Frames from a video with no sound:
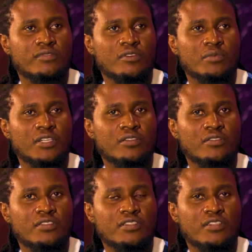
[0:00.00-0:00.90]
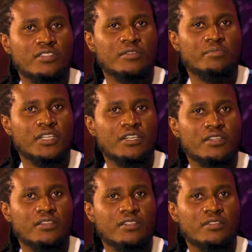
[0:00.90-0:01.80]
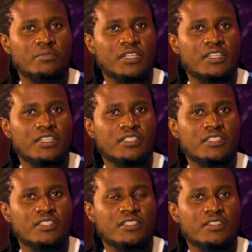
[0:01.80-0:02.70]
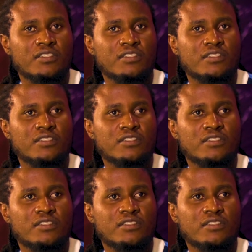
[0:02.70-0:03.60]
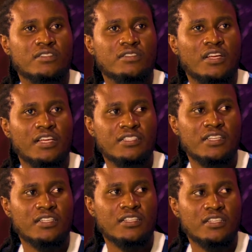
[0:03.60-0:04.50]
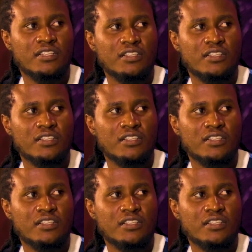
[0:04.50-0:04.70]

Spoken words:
Oh my God, that's a big list. Instantly.